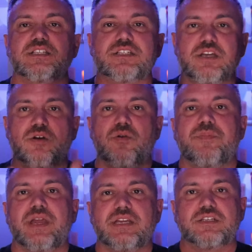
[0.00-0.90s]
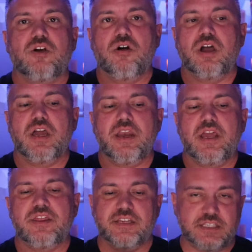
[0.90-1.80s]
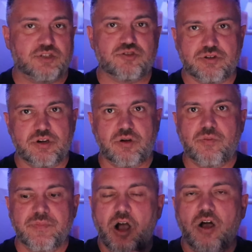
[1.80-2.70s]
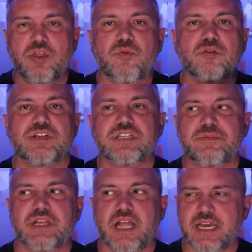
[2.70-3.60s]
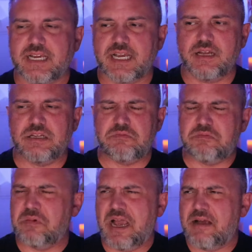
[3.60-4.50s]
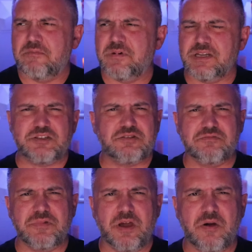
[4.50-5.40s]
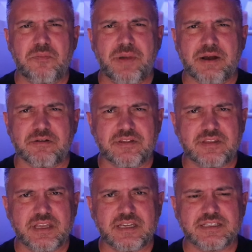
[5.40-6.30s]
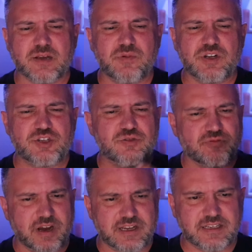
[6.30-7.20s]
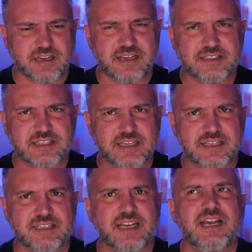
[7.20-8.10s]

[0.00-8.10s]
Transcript: Let's go based on this is true. All the more reason to be like, wouldn't you know better than this? Like, wouldn't you recognize this?